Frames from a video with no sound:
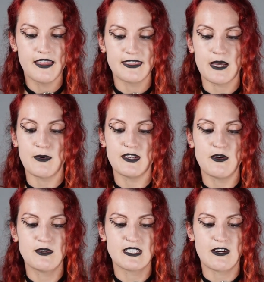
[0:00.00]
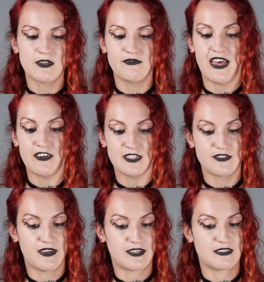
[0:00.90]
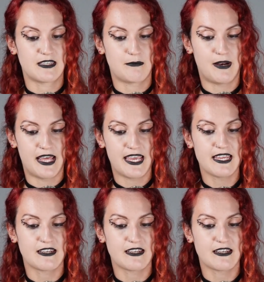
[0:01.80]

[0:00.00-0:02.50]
There were no doubt various factors at play,